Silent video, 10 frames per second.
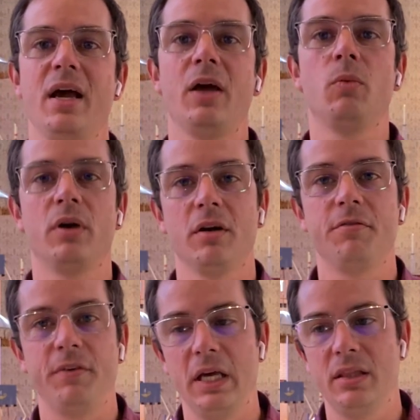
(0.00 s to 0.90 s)
and what our
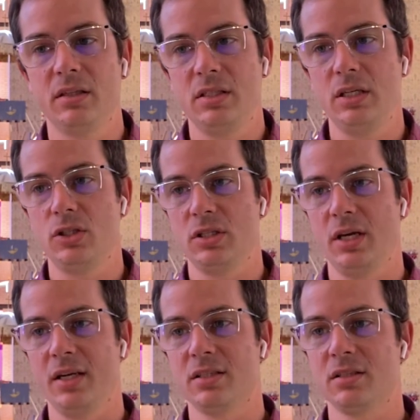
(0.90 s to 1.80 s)
faith teaches
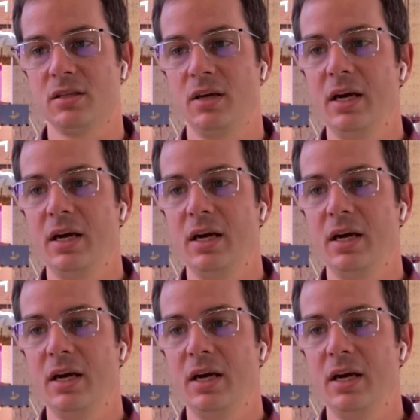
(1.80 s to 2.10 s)
us.